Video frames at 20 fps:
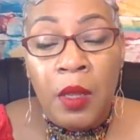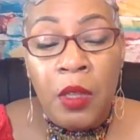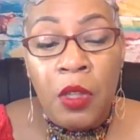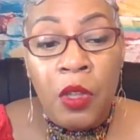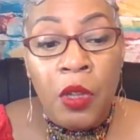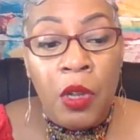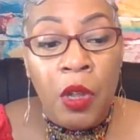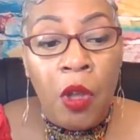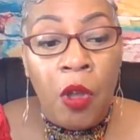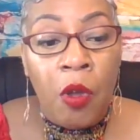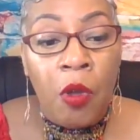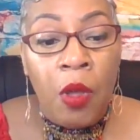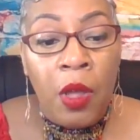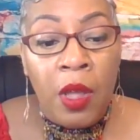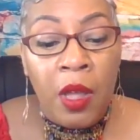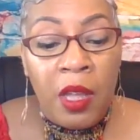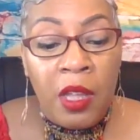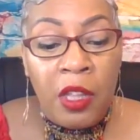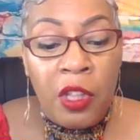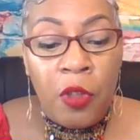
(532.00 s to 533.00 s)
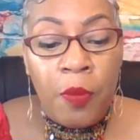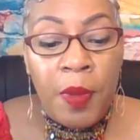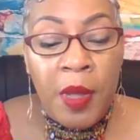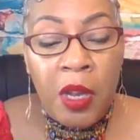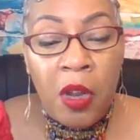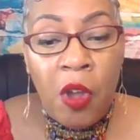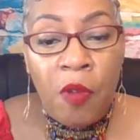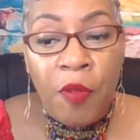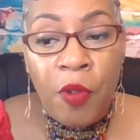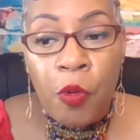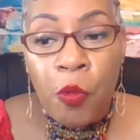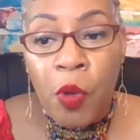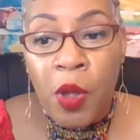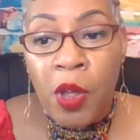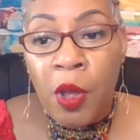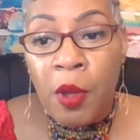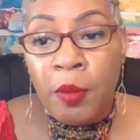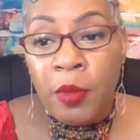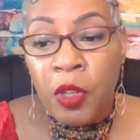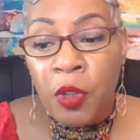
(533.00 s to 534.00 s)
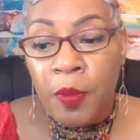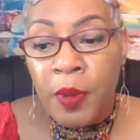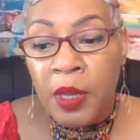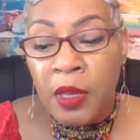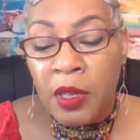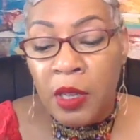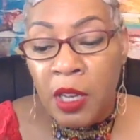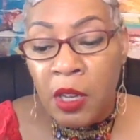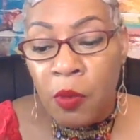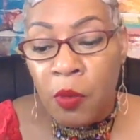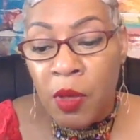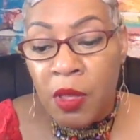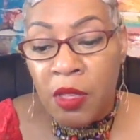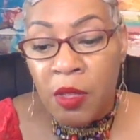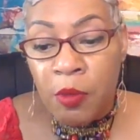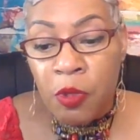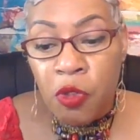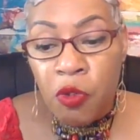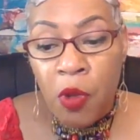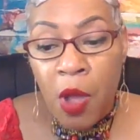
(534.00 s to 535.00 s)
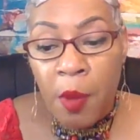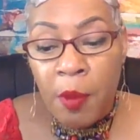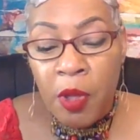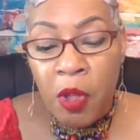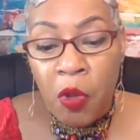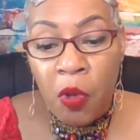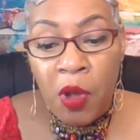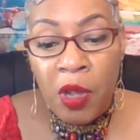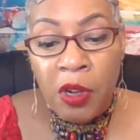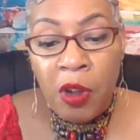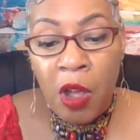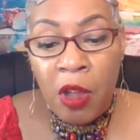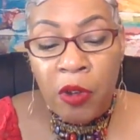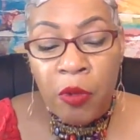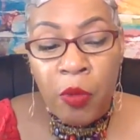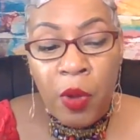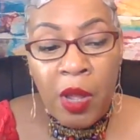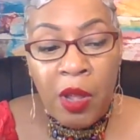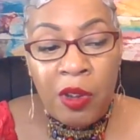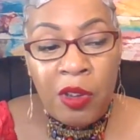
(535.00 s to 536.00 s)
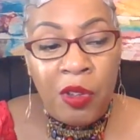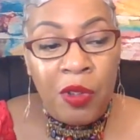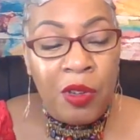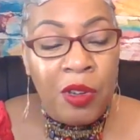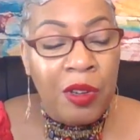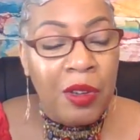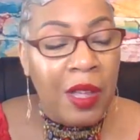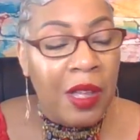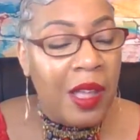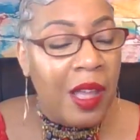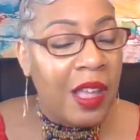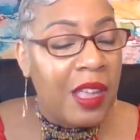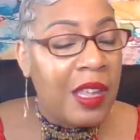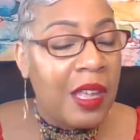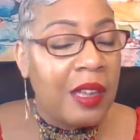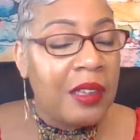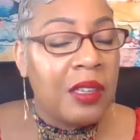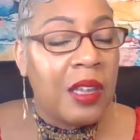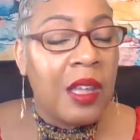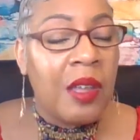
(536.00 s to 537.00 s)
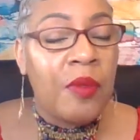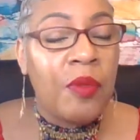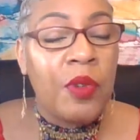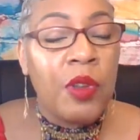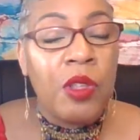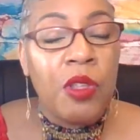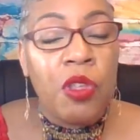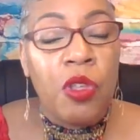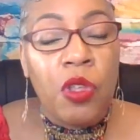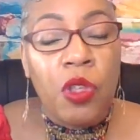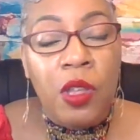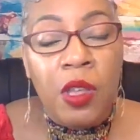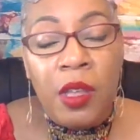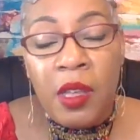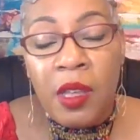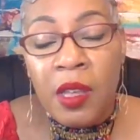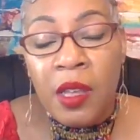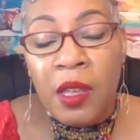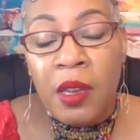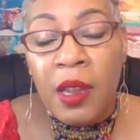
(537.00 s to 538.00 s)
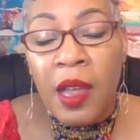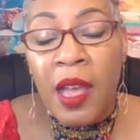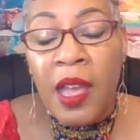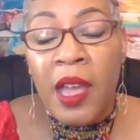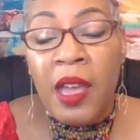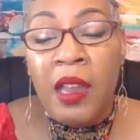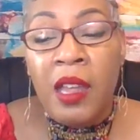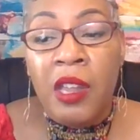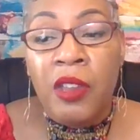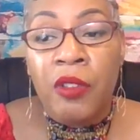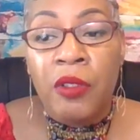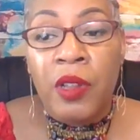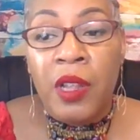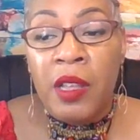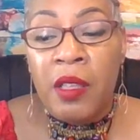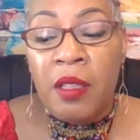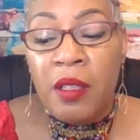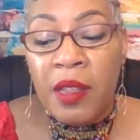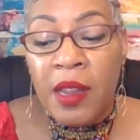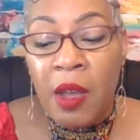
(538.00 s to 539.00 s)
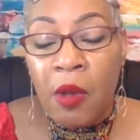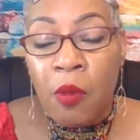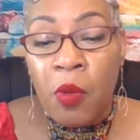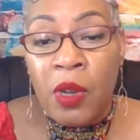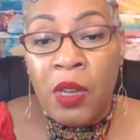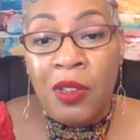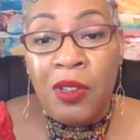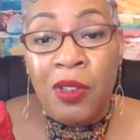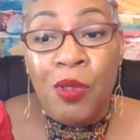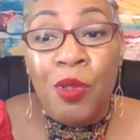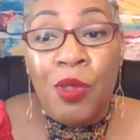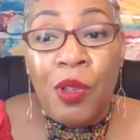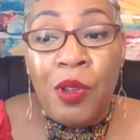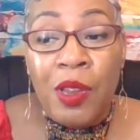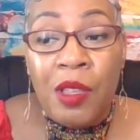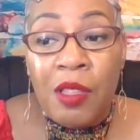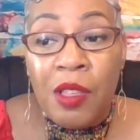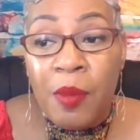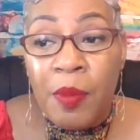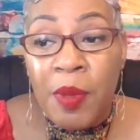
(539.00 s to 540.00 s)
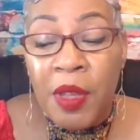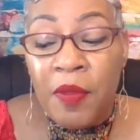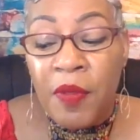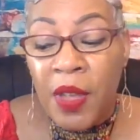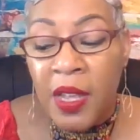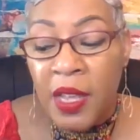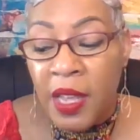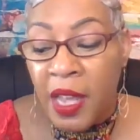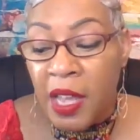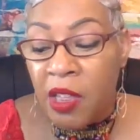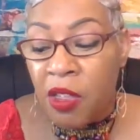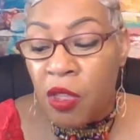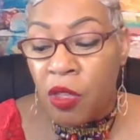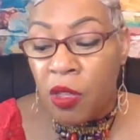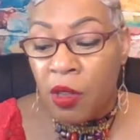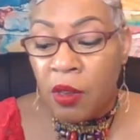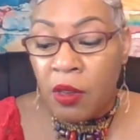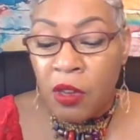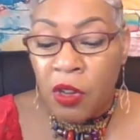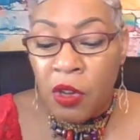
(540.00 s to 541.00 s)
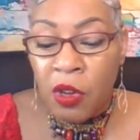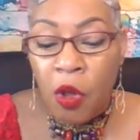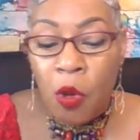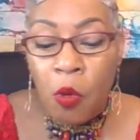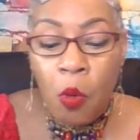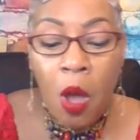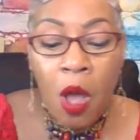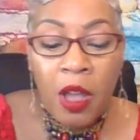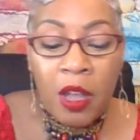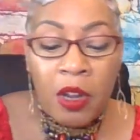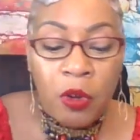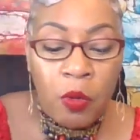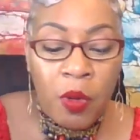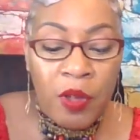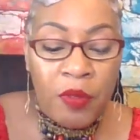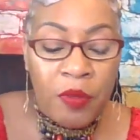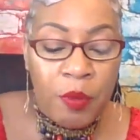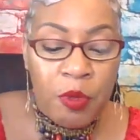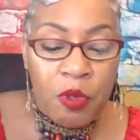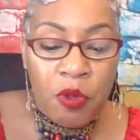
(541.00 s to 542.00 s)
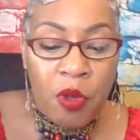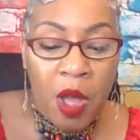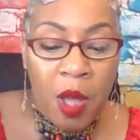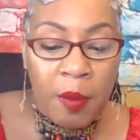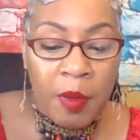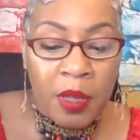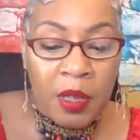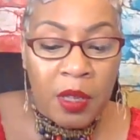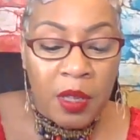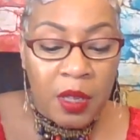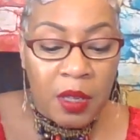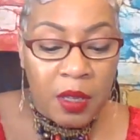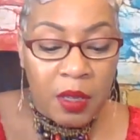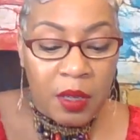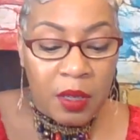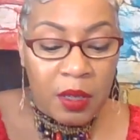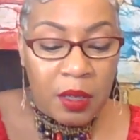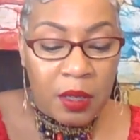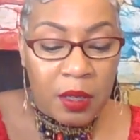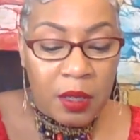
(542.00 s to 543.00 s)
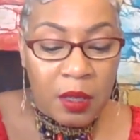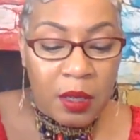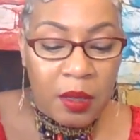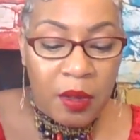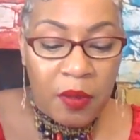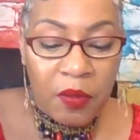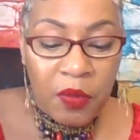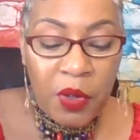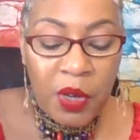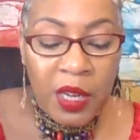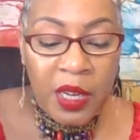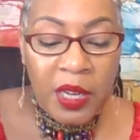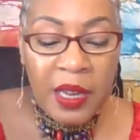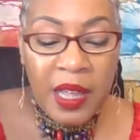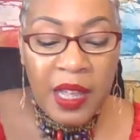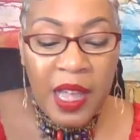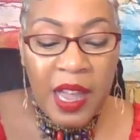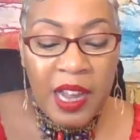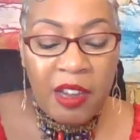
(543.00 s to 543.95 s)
You know, you've been overwhelmed. You've been dealing with some drama going on around you. And you're like, I ain't got time for this shit. I got other things that I want to do. So this could be a vacation, you know, walking away from drama, feeling like